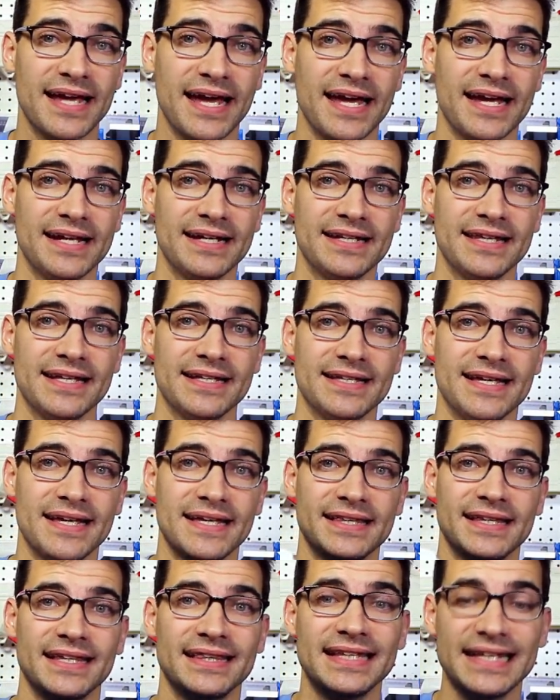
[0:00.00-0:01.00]
and
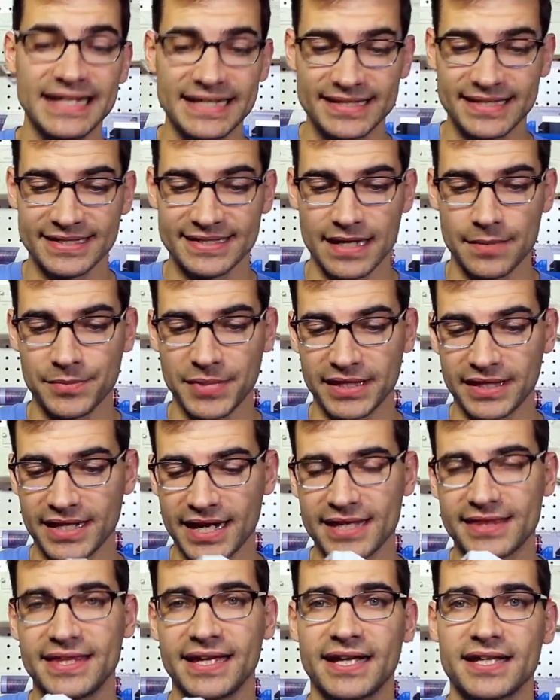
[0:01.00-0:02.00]
it leads to something
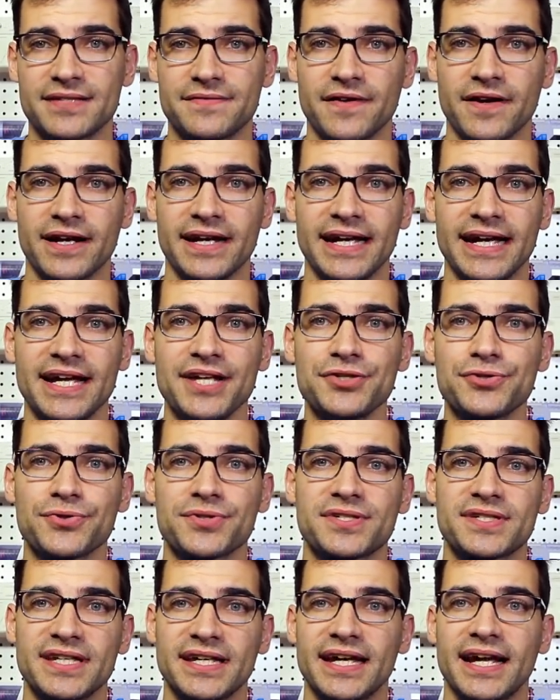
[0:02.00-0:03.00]
that I think is very
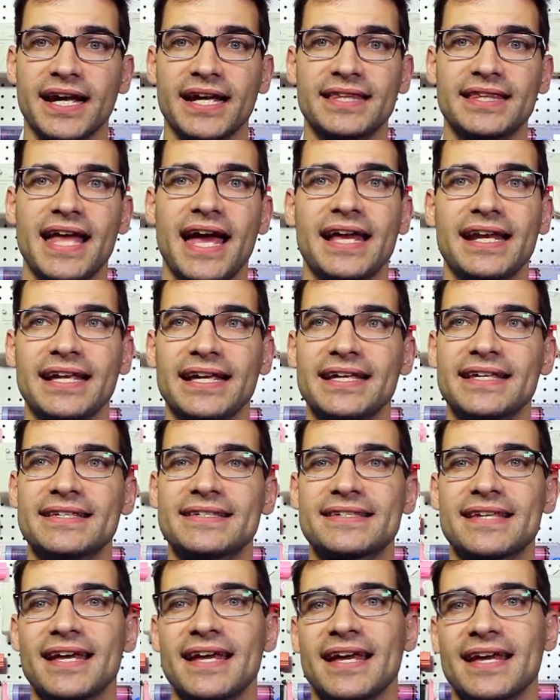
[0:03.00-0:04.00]
interesting, and that
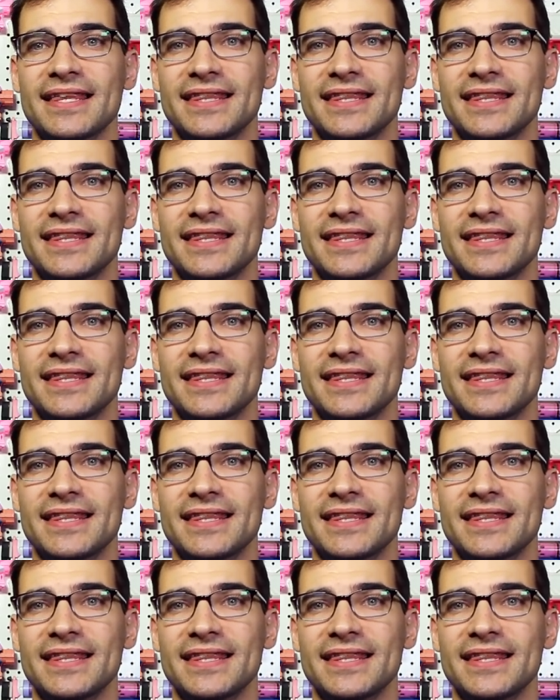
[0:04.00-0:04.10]
is